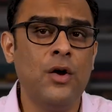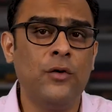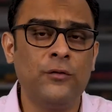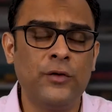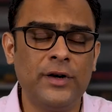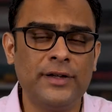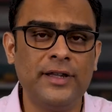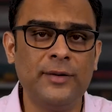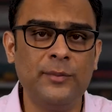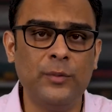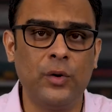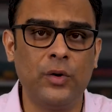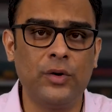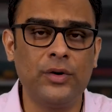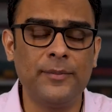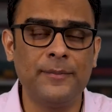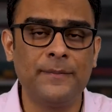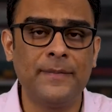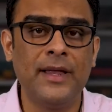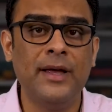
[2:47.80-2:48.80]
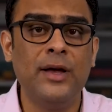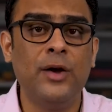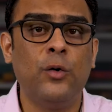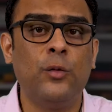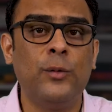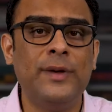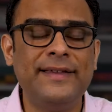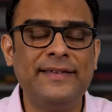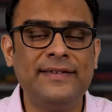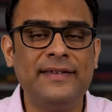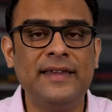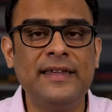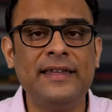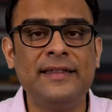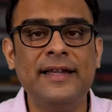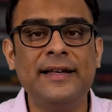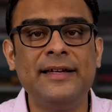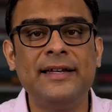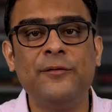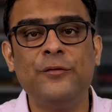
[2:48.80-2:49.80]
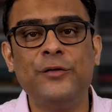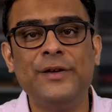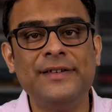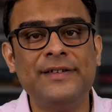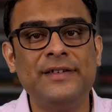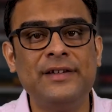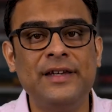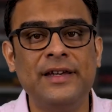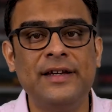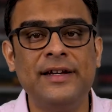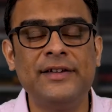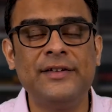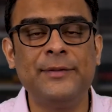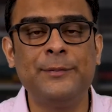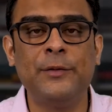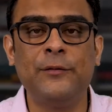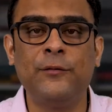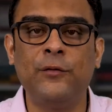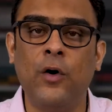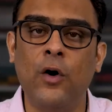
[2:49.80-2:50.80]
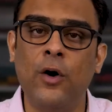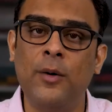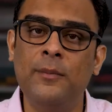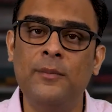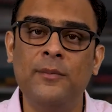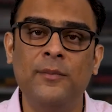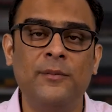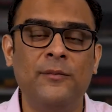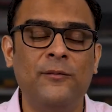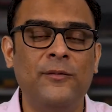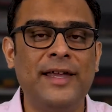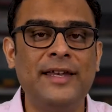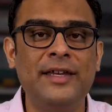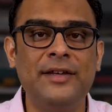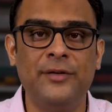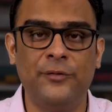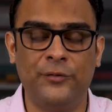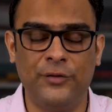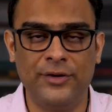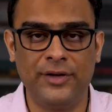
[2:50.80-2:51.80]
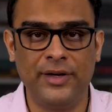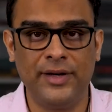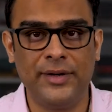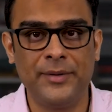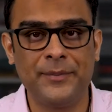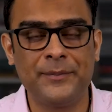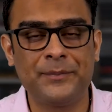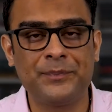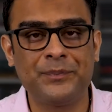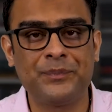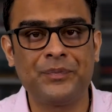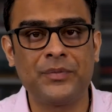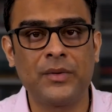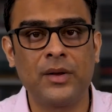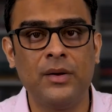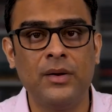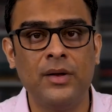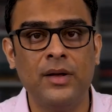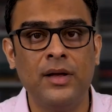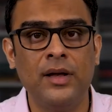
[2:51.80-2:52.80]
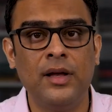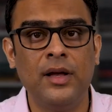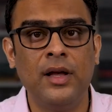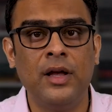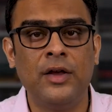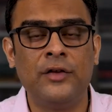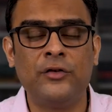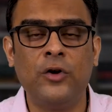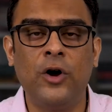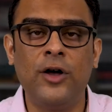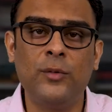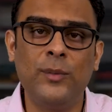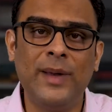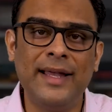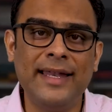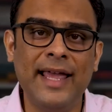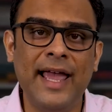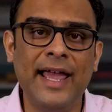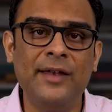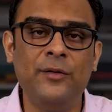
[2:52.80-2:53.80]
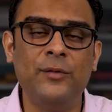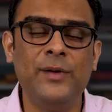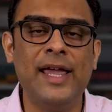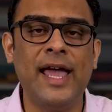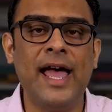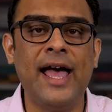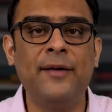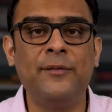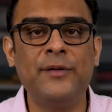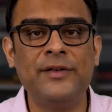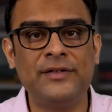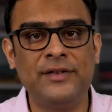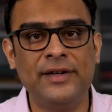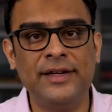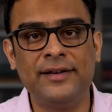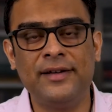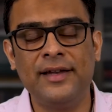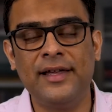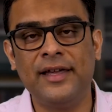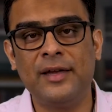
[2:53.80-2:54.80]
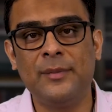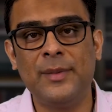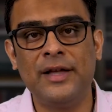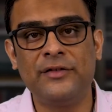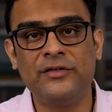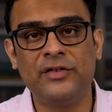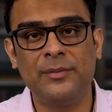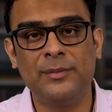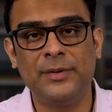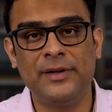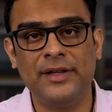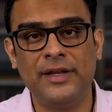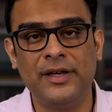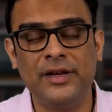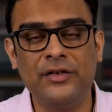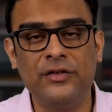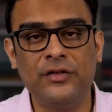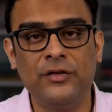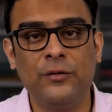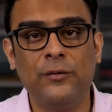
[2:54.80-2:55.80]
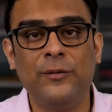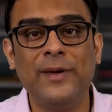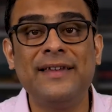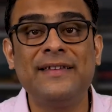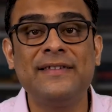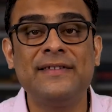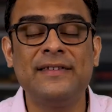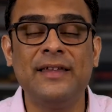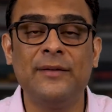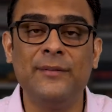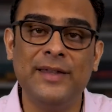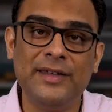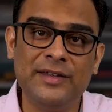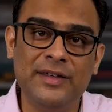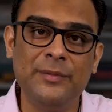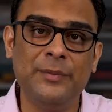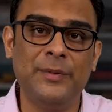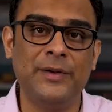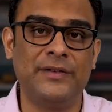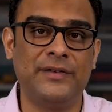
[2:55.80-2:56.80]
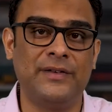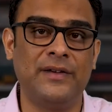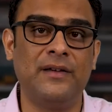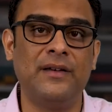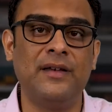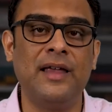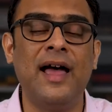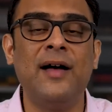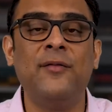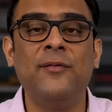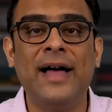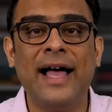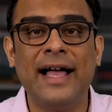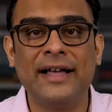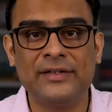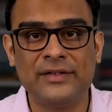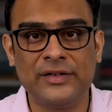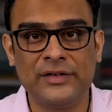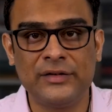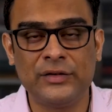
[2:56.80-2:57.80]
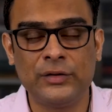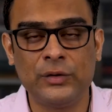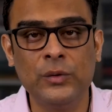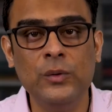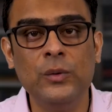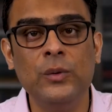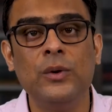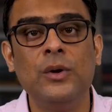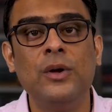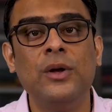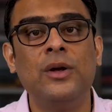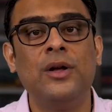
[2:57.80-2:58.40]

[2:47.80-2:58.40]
Furthermore, we see that different states perform very differently. So on one hand, we have a state like Himachal Pradesh, where 70% have access to